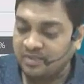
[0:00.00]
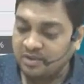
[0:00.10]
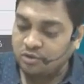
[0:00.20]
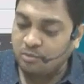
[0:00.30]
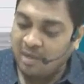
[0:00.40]

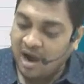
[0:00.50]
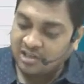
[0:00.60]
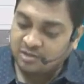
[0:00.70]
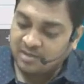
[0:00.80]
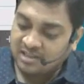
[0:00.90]
So
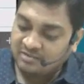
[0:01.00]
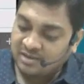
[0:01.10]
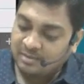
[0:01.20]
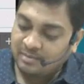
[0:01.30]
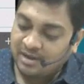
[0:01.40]
March month will
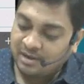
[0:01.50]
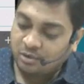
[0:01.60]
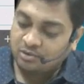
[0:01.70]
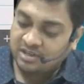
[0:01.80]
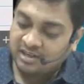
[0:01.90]
be my
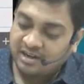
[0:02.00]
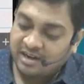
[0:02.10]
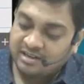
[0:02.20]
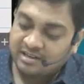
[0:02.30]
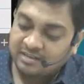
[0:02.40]
closing
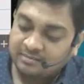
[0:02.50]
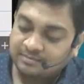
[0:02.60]
creditor.